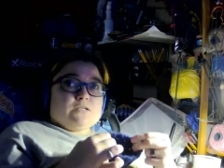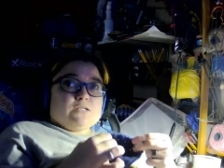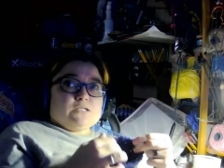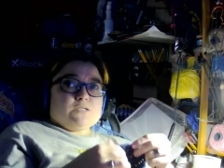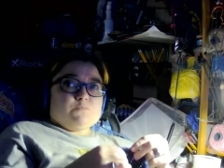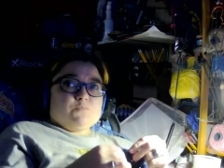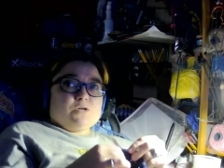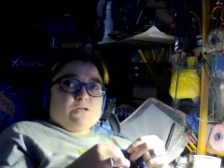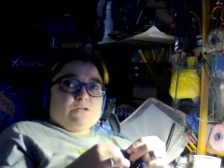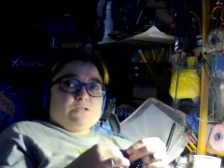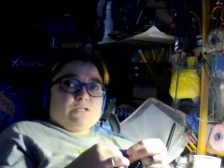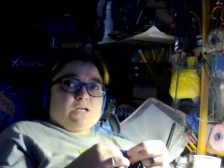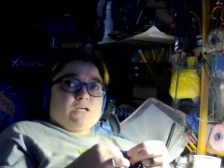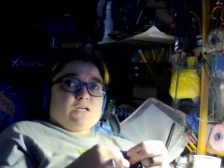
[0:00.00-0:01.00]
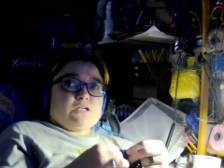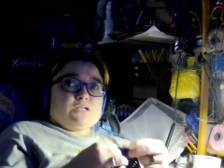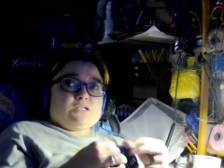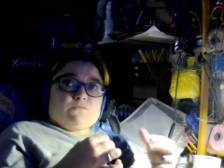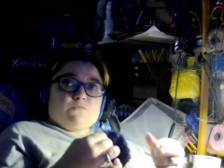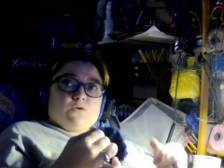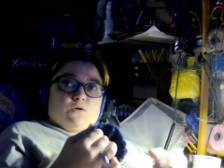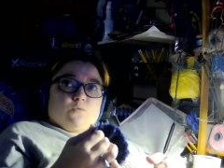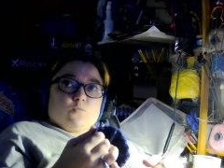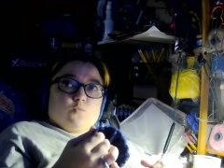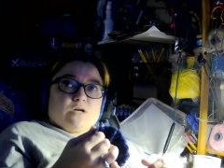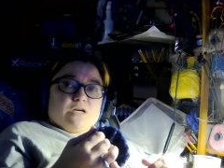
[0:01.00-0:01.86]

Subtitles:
this, but a different